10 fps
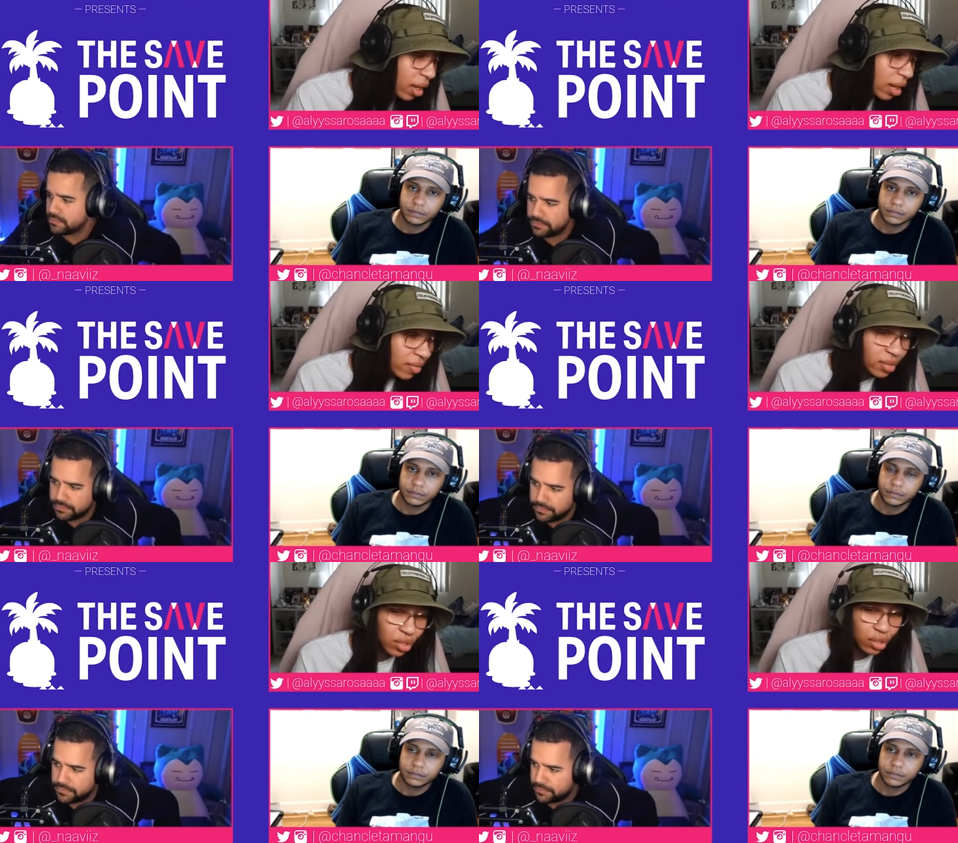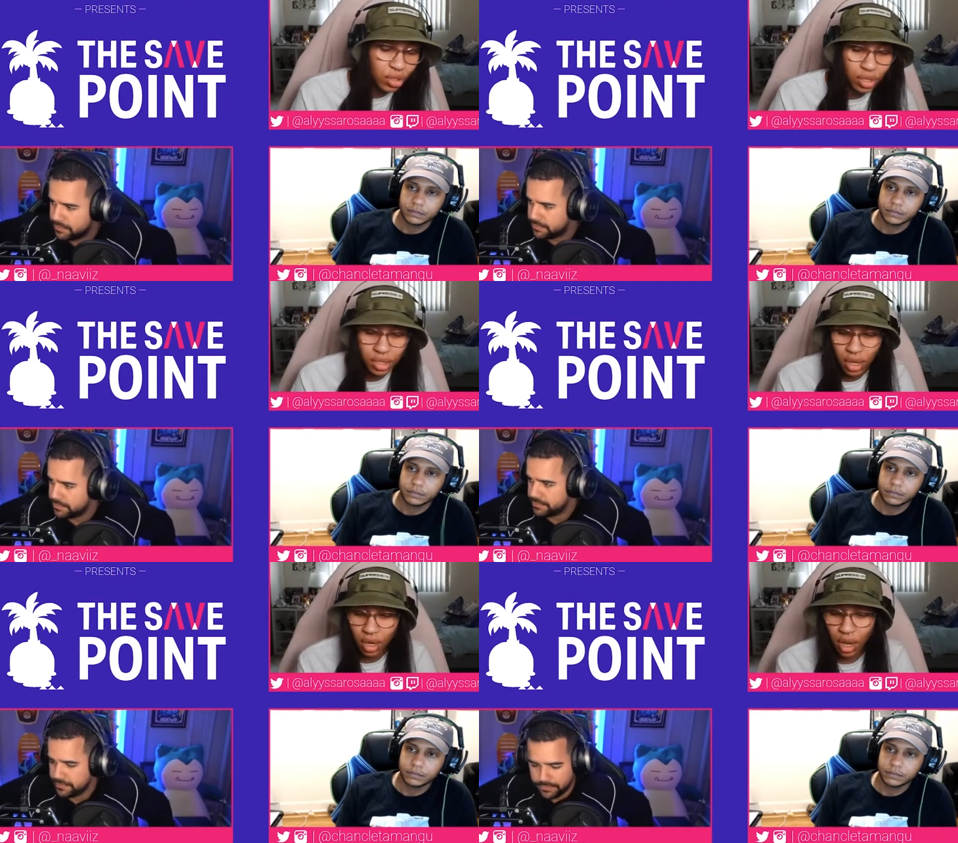Speaker 1: Ivan just
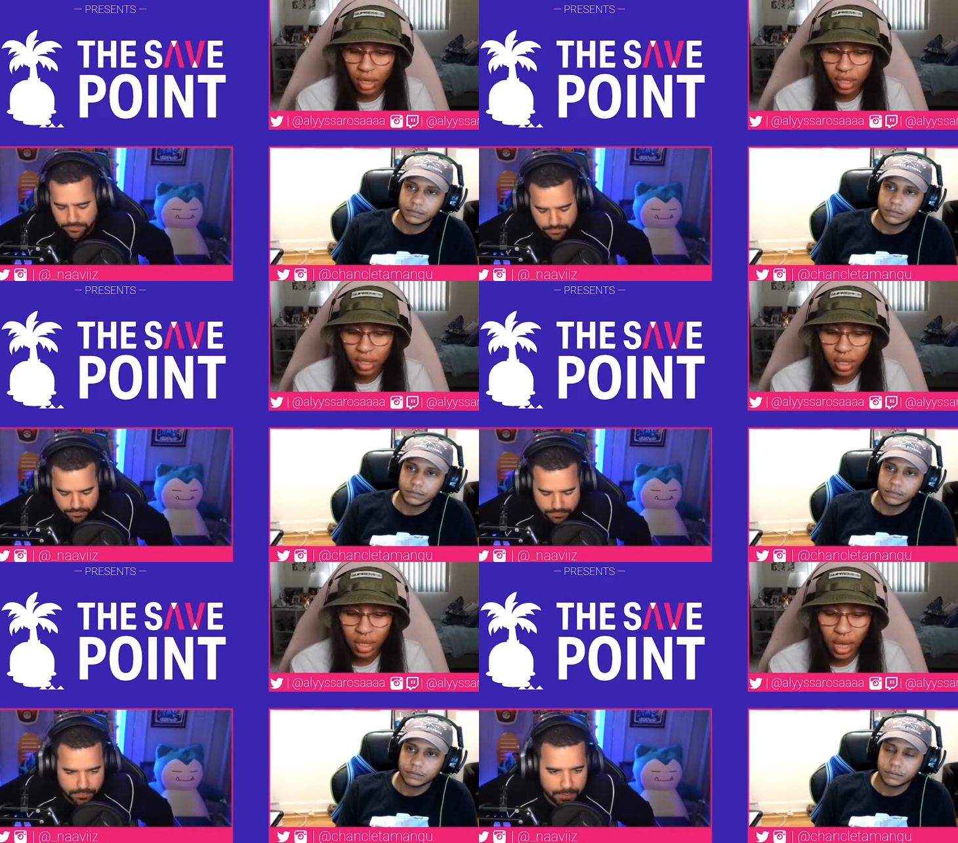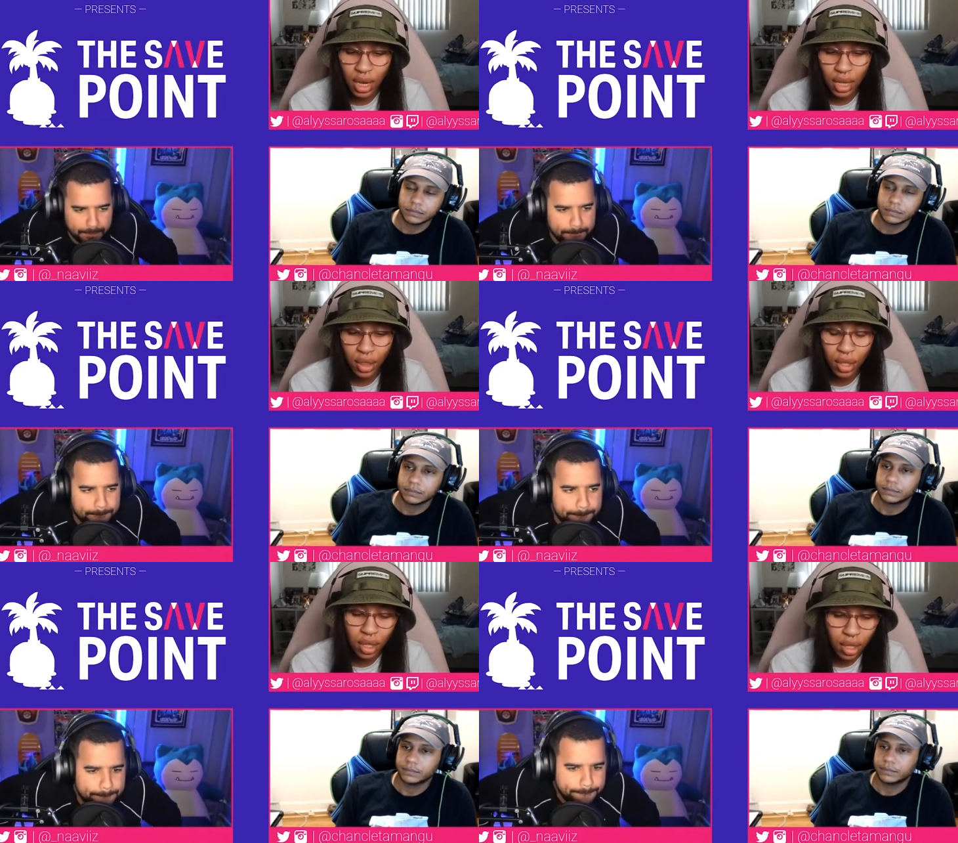said, honestly. And I
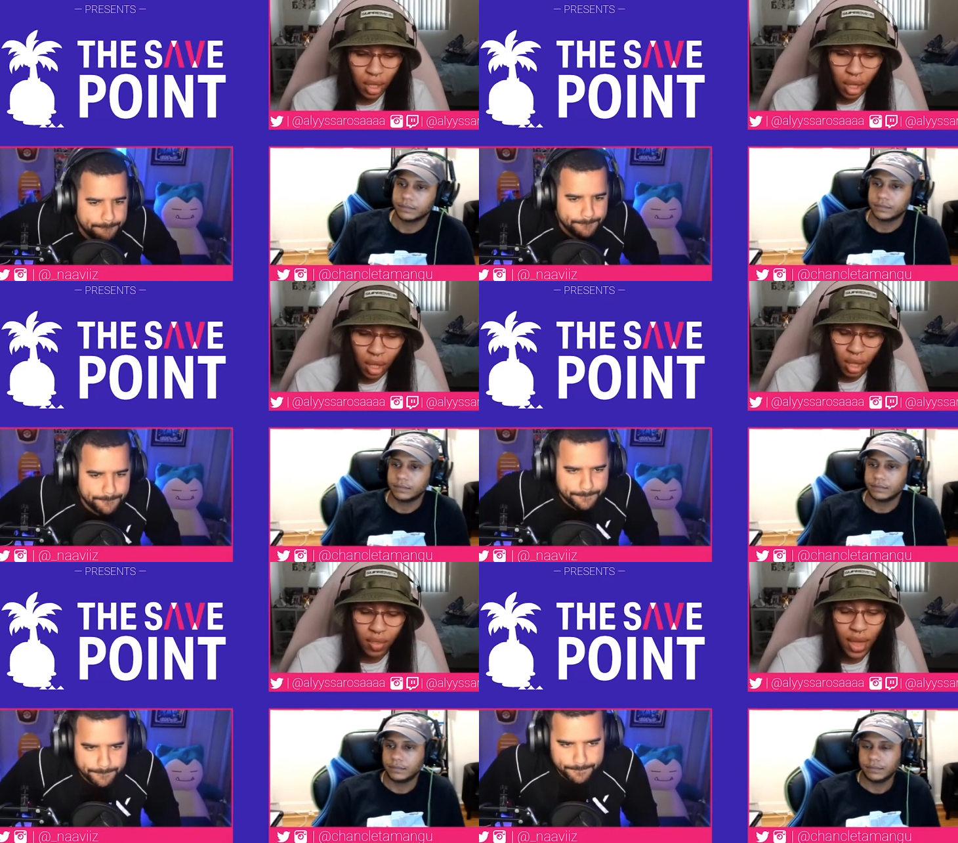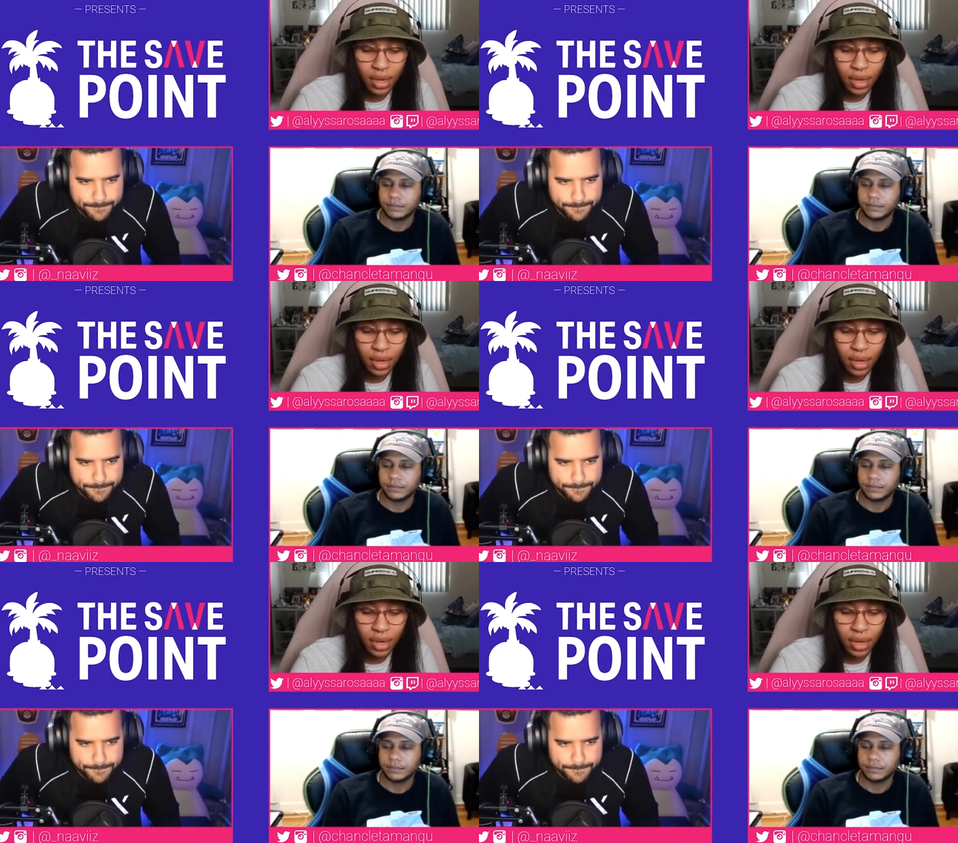think that